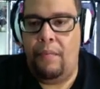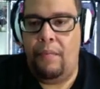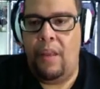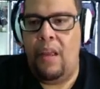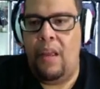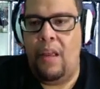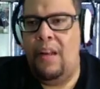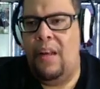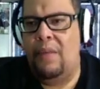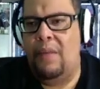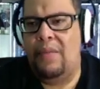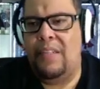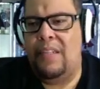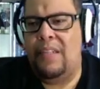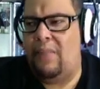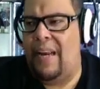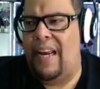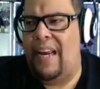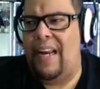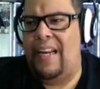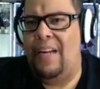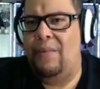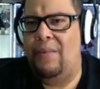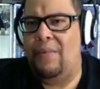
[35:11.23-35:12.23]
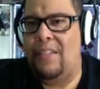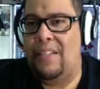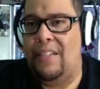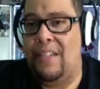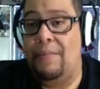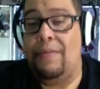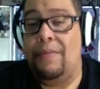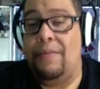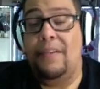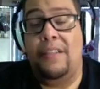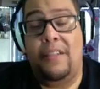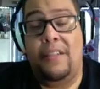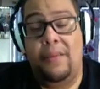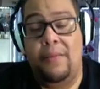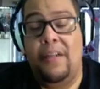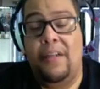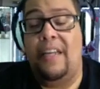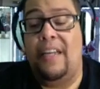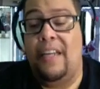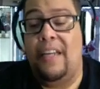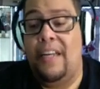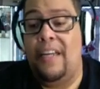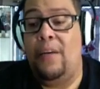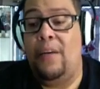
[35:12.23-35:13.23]
they were saying, "Man, he was something." She was
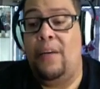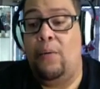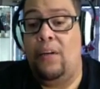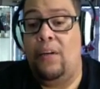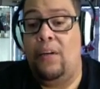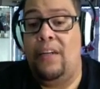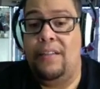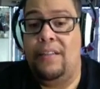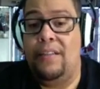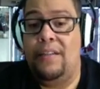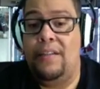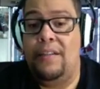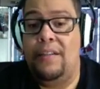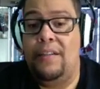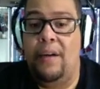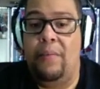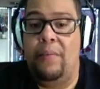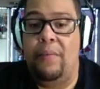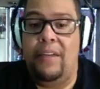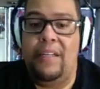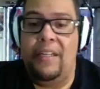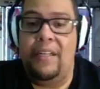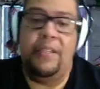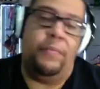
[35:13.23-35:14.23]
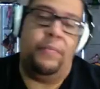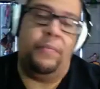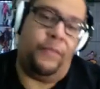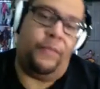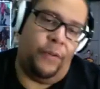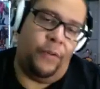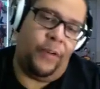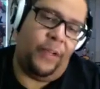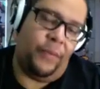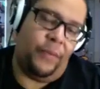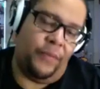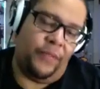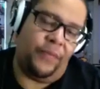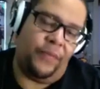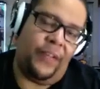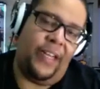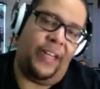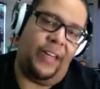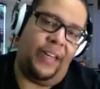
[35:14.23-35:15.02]
like, "Yeah, he was." This is before he was Vader,